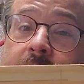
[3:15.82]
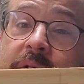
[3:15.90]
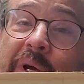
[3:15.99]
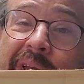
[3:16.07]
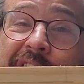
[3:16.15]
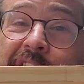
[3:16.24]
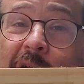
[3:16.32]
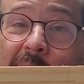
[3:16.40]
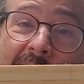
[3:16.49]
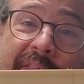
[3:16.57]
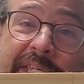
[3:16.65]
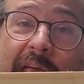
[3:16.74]
as a way to show
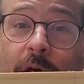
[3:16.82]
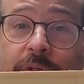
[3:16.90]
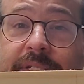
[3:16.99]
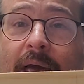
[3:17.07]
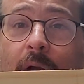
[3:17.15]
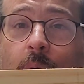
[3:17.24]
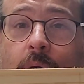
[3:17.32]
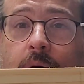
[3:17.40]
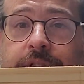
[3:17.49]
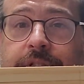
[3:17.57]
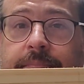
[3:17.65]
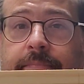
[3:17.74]
how the Dado stack
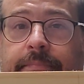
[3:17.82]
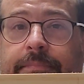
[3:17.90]
works.